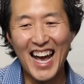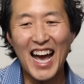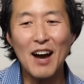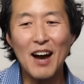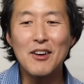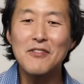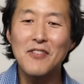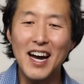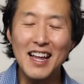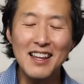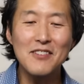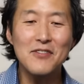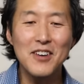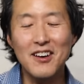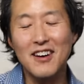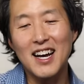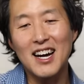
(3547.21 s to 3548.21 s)
And we finally
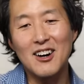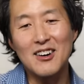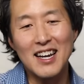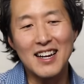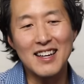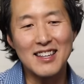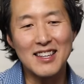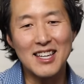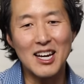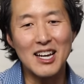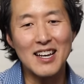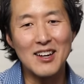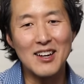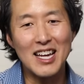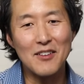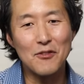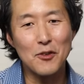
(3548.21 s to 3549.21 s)
figured out that
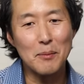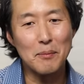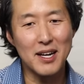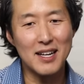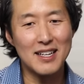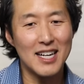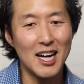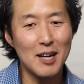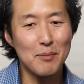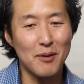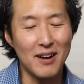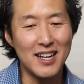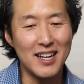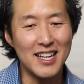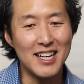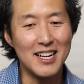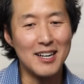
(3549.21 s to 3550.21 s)
if we put a diaper
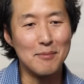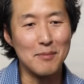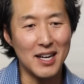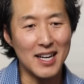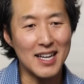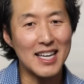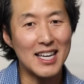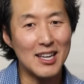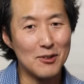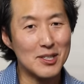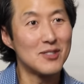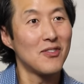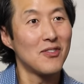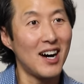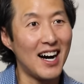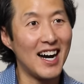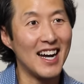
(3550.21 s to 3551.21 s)
on him, like, he was
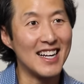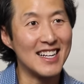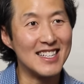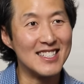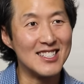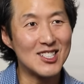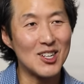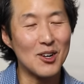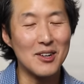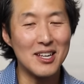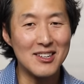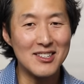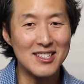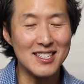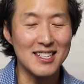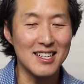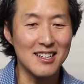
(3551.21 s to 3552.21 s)
fine. And so he
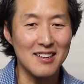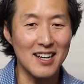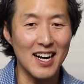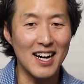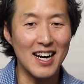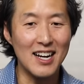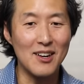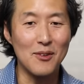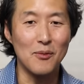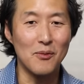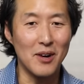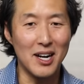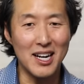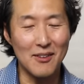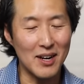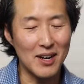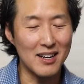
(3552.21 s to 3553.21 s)
was this little guy
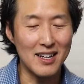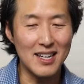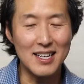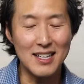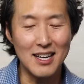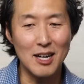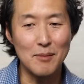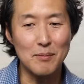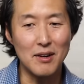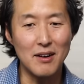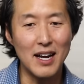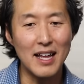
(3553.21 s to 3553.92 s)
running around in a diaper.